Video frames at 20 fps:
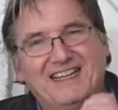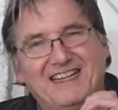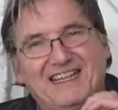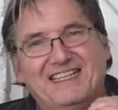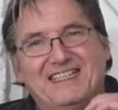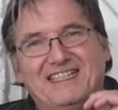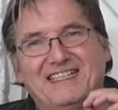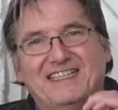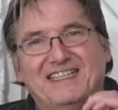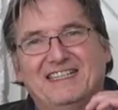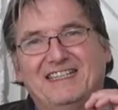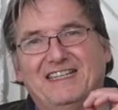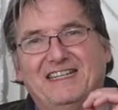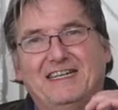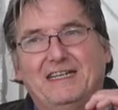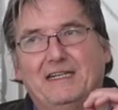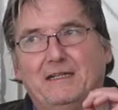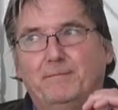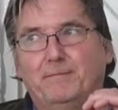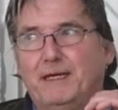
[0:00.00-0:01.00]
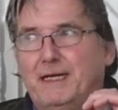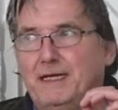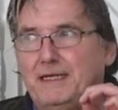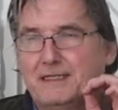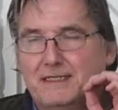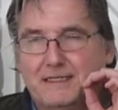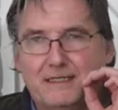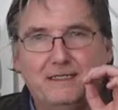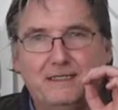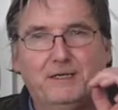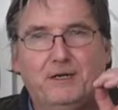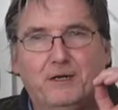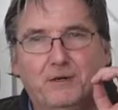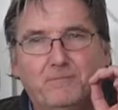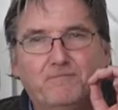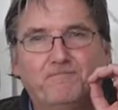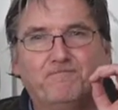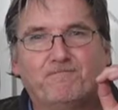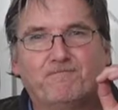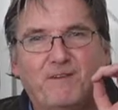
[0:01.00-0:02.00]
This is a little bit, you
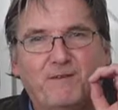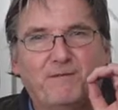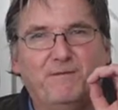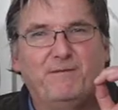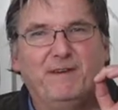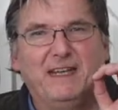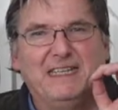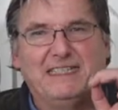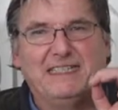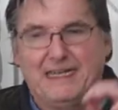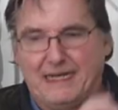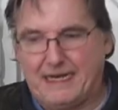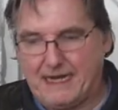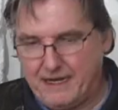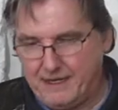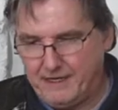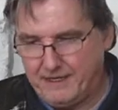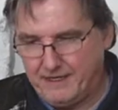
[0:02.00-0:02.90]
know, fizzy.